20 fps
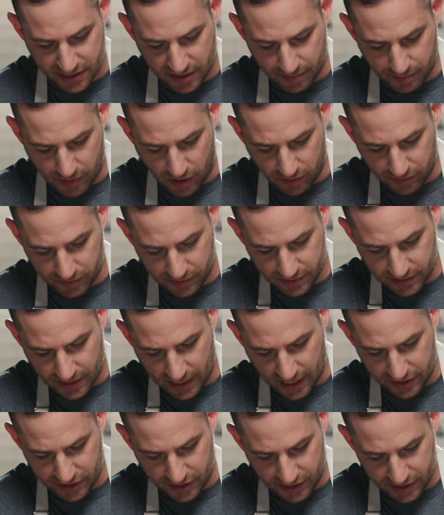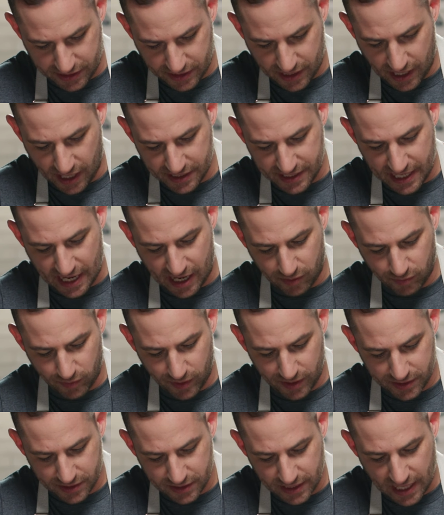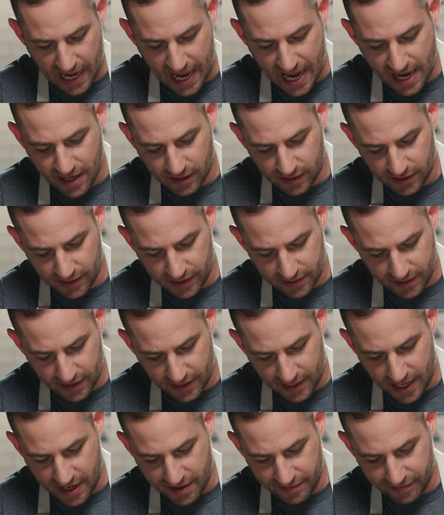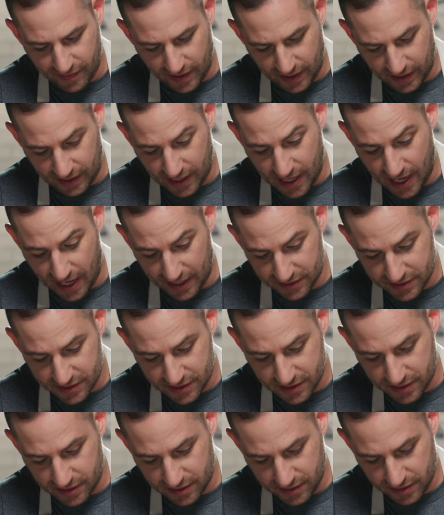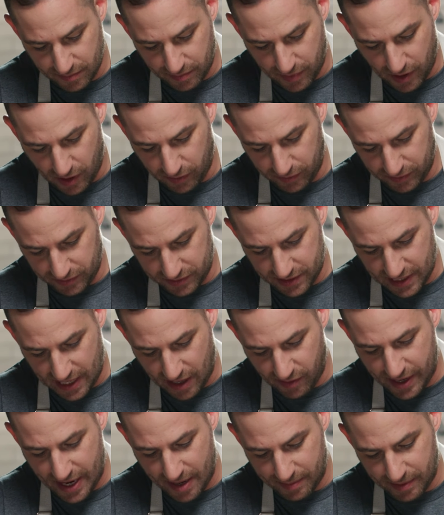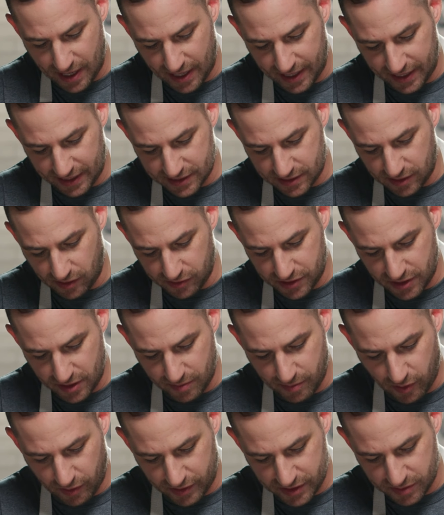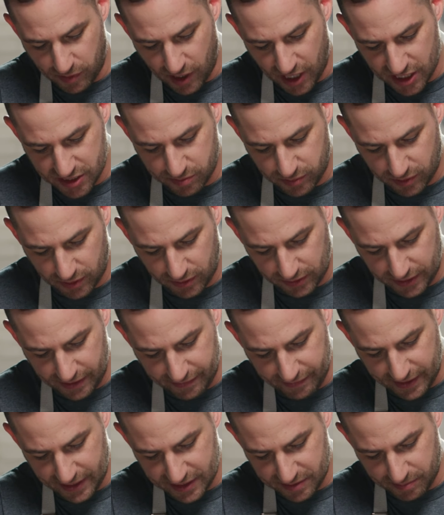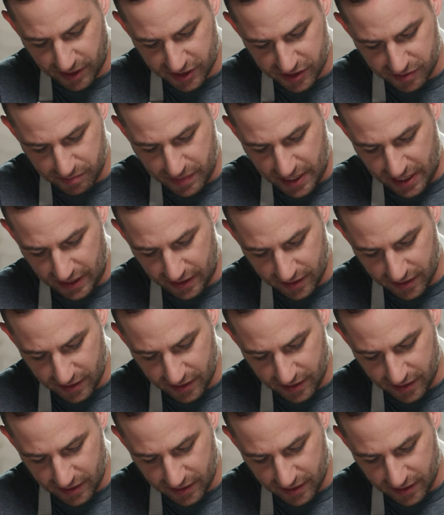the bones and just cut downwards, angling the knife against the bones. That way I'm cutting as close to the bone as possible, leaving as much meat